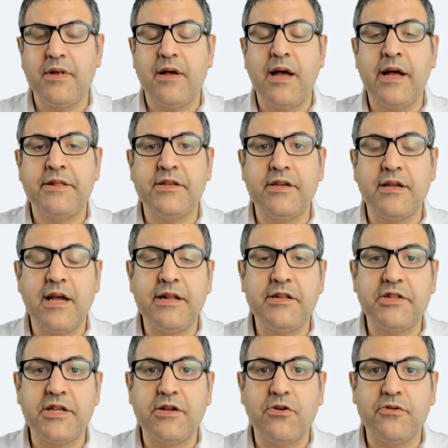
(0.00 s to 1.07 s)
adding
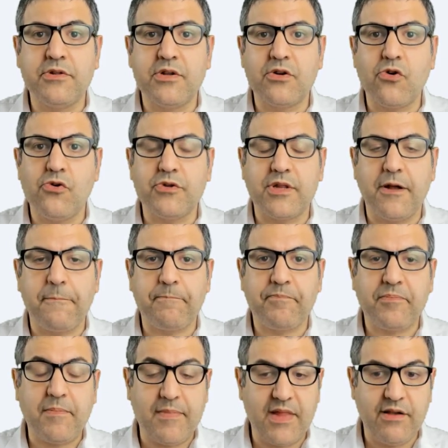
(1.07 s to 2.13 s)
anything on the quota.
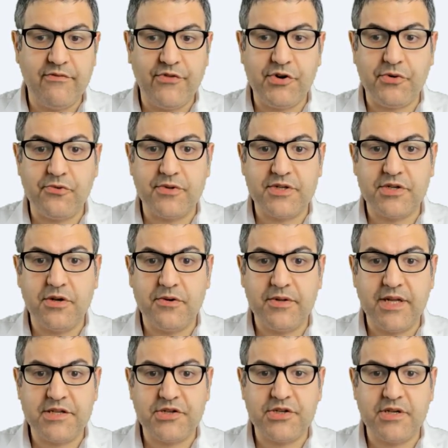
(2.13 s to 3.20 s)
Very good. So
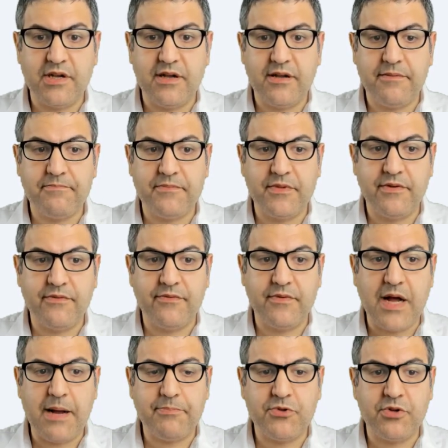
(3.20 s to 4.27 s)
that's
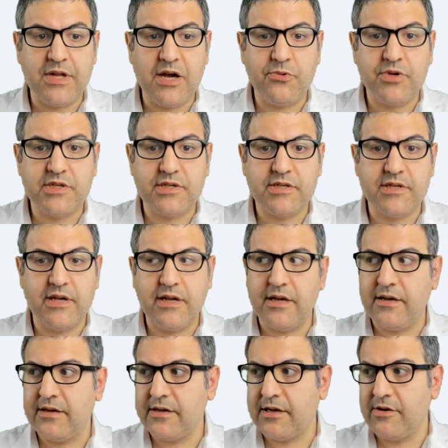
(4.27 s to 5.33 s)
up to now is
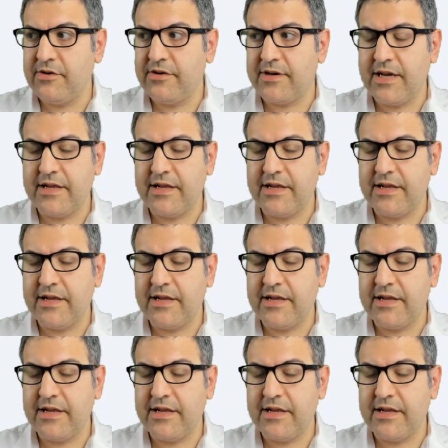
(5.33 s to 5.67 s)
clear